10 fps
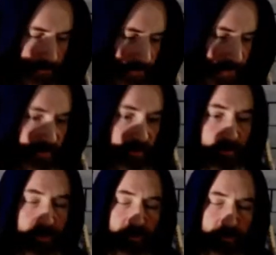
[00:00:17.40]
excuse
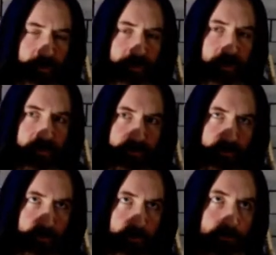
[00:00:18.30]
me, they're doing a lot
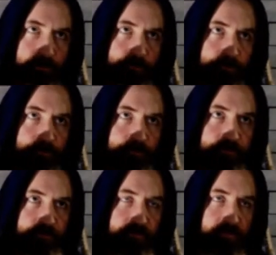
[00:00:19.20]
to
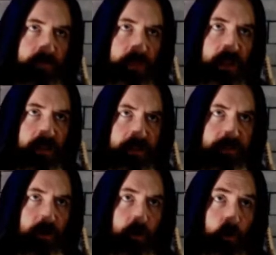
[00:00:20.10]
let
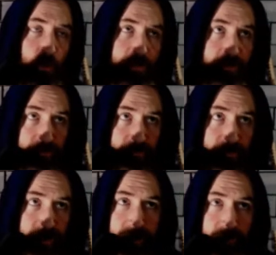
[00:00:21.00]
you know what the
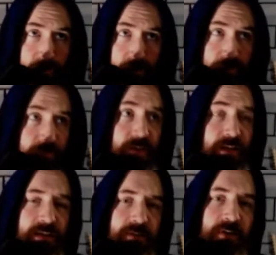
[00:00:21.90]
flavor or the
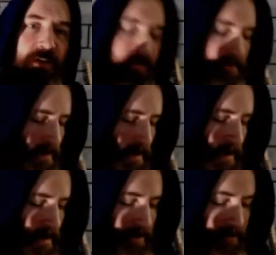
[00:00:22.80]
feeling of it is.
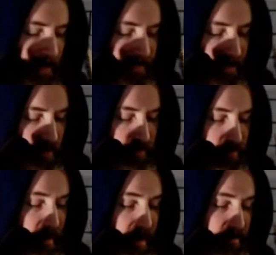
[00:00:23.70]
So if I said, oh, it's a
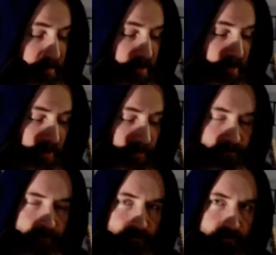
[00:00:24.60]
minor song,
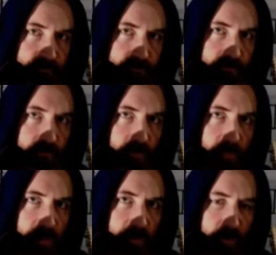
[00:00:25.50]

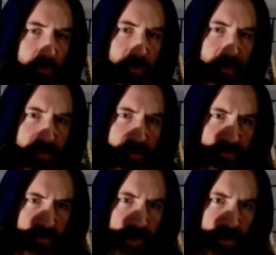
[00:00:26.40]
you can bet that it's
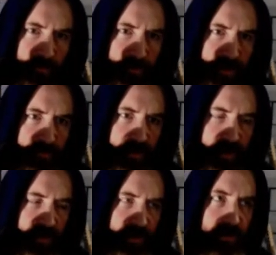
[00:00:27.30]
going to have a bit of
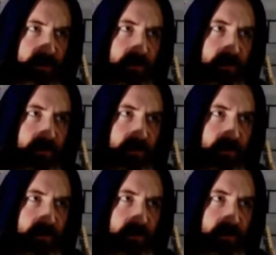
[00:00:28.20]
a, a